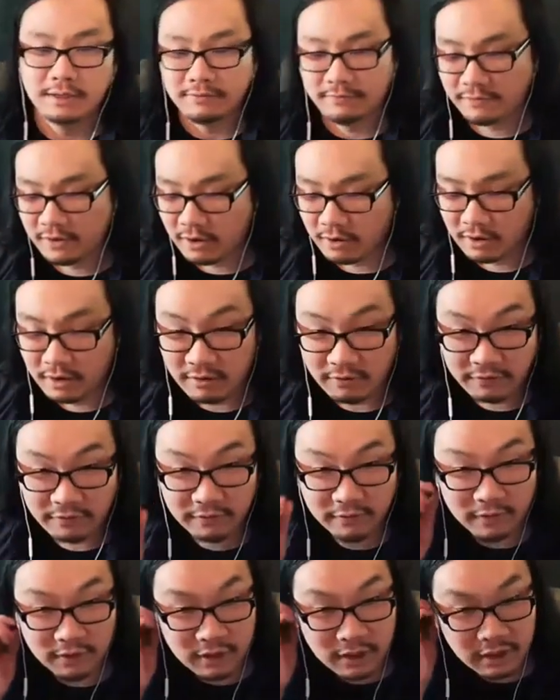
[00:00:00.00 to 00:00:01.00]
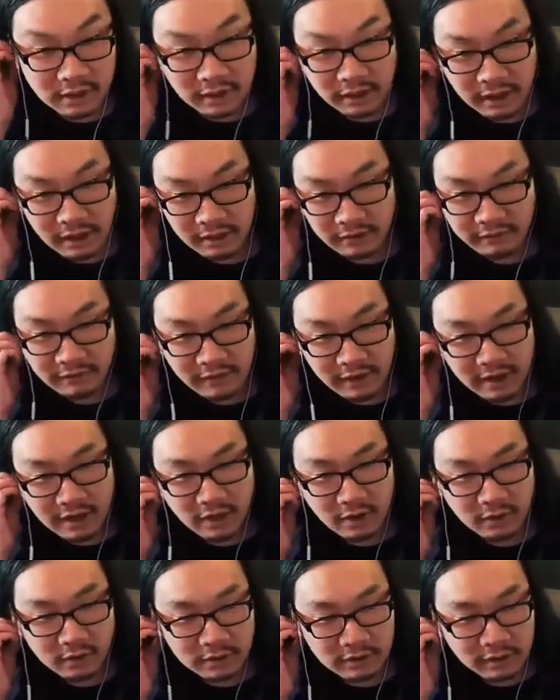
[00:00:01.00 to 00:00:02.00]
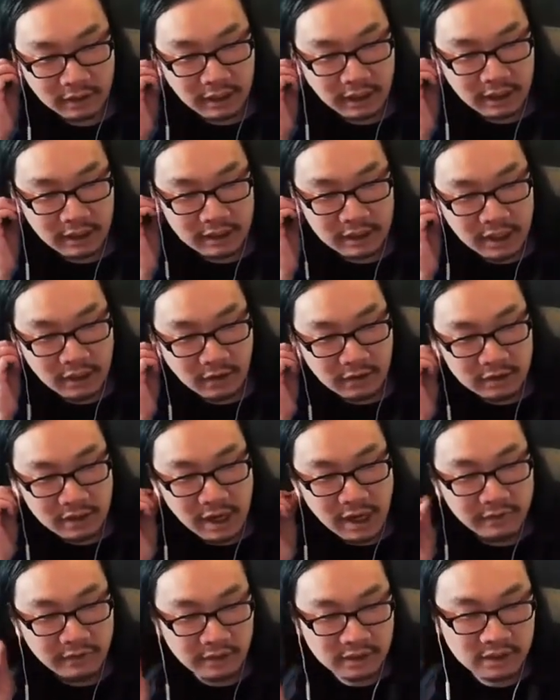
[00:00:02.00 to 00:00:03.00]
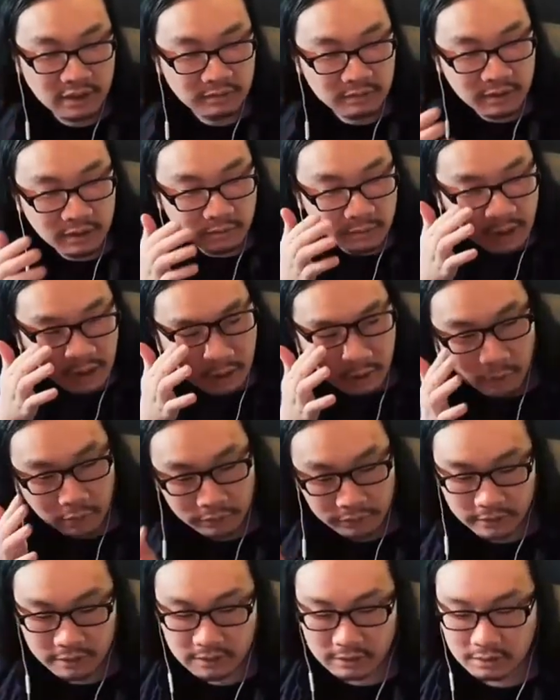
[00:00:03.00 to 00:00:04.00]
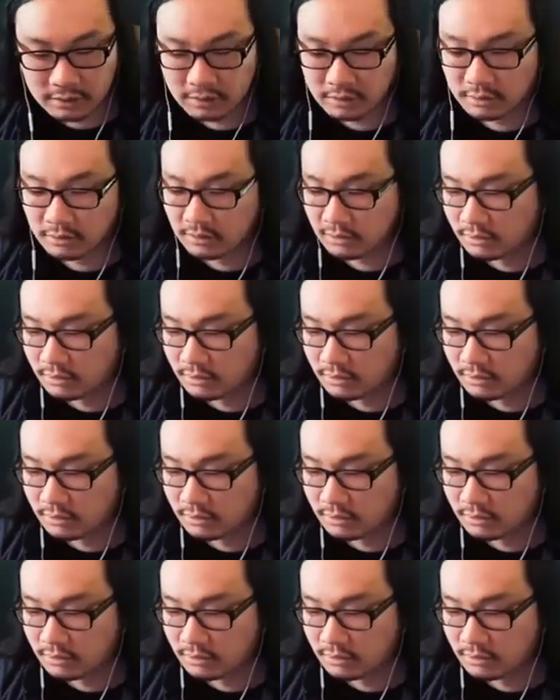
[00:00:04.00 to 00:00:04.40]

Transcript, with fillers: Fair enough. La you know, Lady Tigers, I've accepted my oldness.